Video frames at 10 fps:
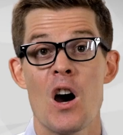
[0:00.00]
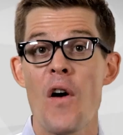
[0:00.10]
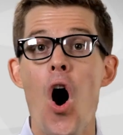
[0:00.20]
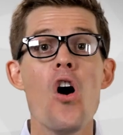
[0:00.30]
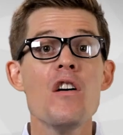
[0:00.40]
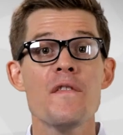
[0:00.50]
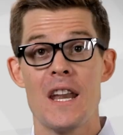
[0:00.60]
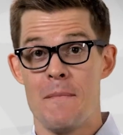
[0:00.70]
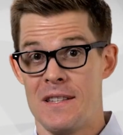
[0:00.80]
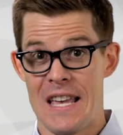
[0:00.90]
Of all
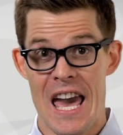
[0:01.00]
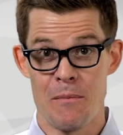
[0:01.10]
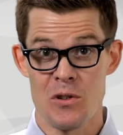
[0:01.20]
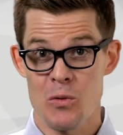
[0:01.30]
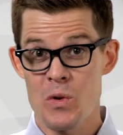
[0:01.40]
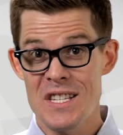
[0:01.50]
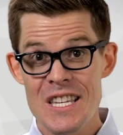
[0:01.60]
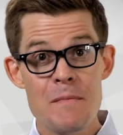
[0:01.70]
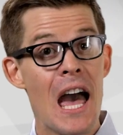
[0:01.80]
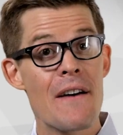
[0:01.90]
venomous animals, we
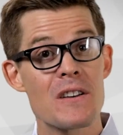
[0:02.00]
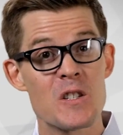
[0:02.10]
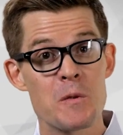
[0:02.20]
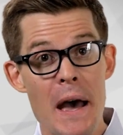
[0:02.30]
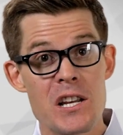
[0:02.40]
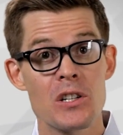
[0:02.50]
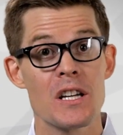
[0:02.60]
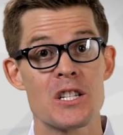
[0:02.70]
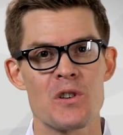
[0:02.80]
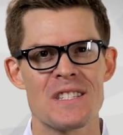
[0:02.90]
seem to have a special
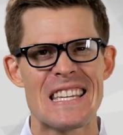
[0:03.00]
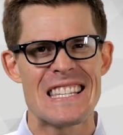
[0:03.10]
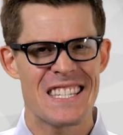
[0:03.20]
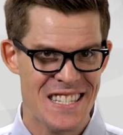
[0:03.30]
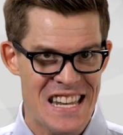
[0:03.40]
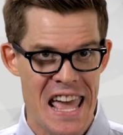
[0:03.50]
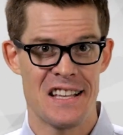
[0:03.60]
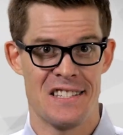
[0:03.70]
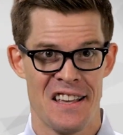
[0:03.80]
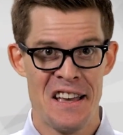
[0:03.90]
interest in
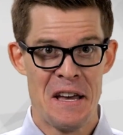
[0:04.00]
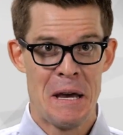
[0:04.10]
snakes.